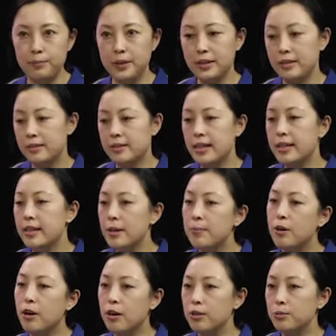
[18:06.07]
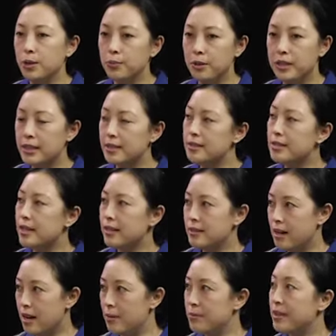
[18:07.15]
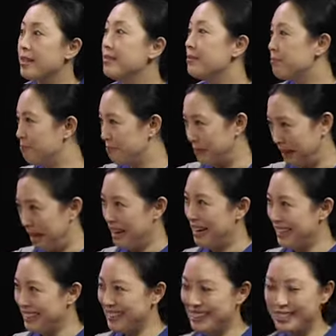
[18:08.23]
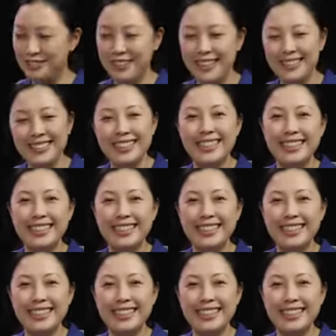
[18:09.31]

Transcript: because setting up a hardware RAID does take time, takes planning as well.